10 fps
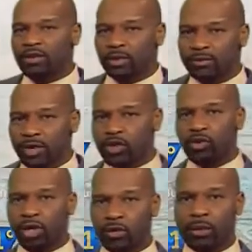cover
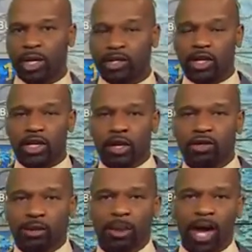eventually will begin to
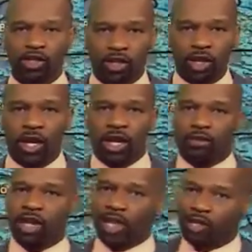yield some patches
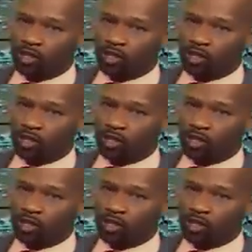of light